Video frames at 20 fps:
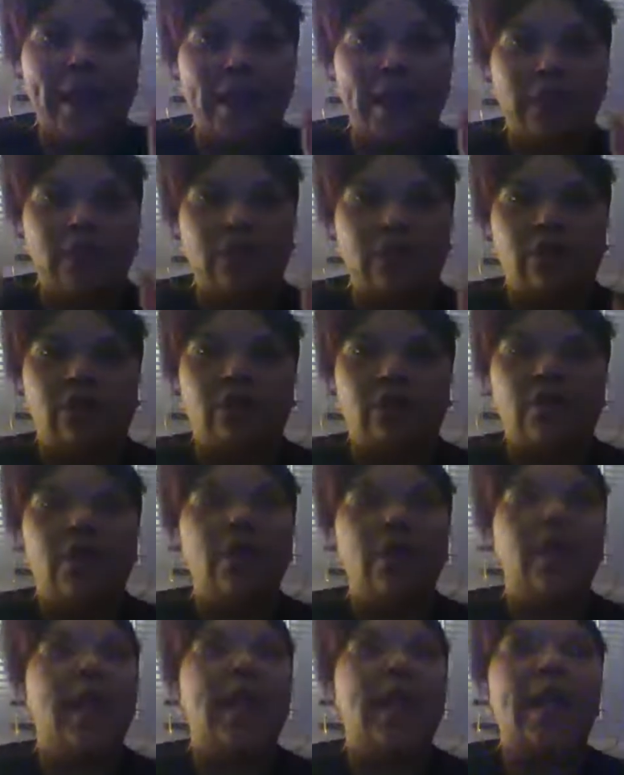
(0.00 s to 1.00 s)
to do.
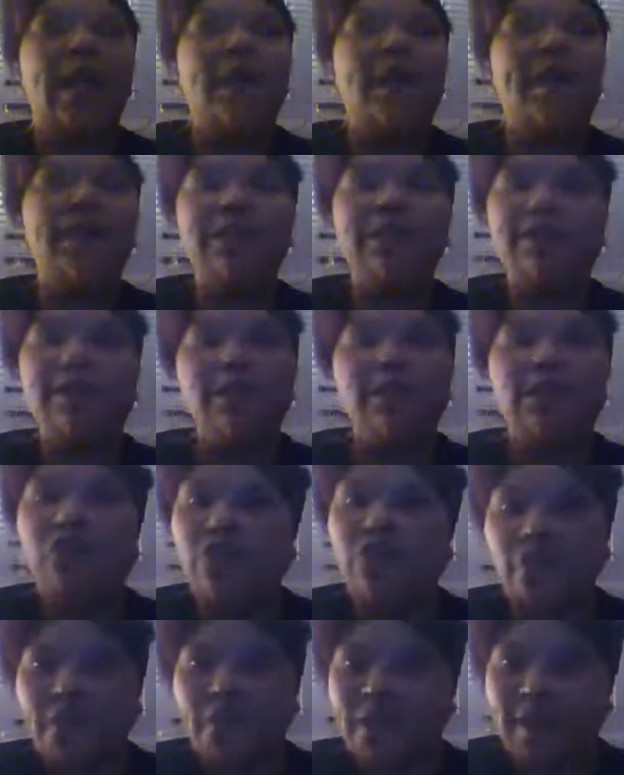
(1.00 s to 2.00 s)
And I just didn't
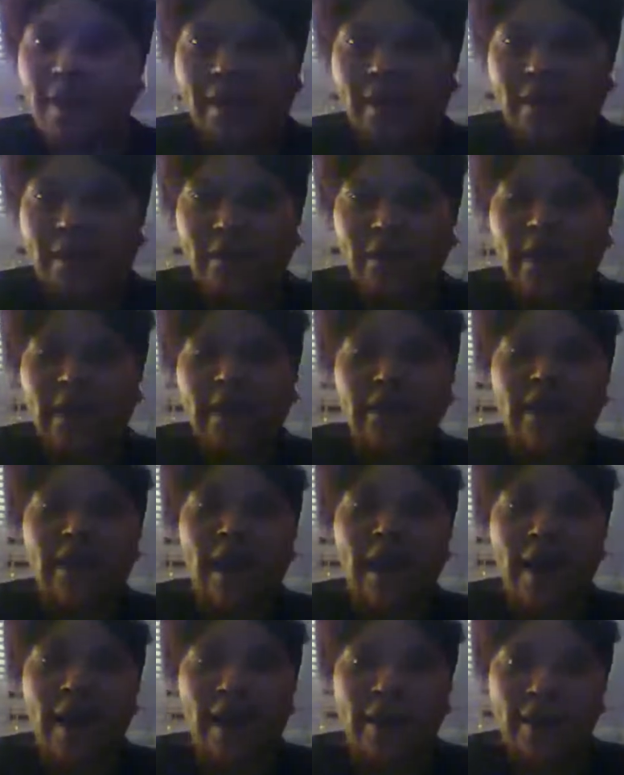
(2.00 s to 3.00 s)
do it because he
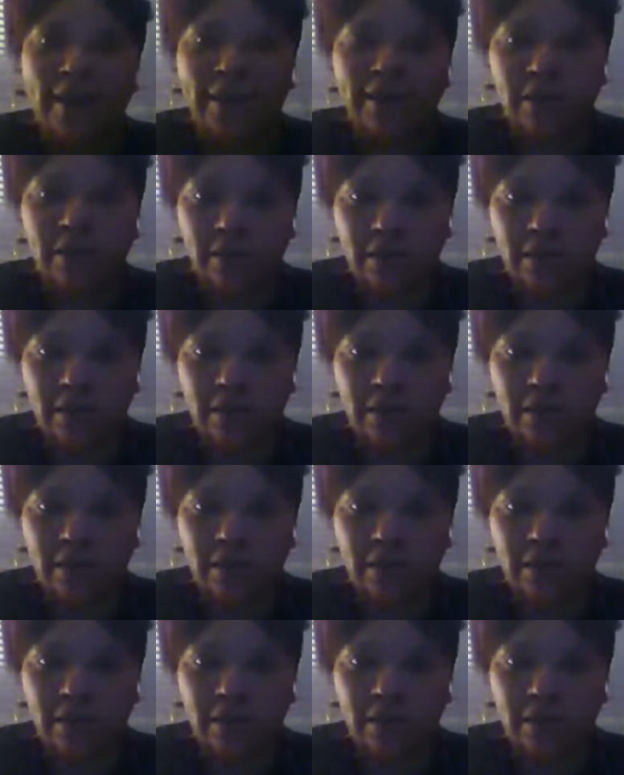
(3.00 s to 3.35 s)
died.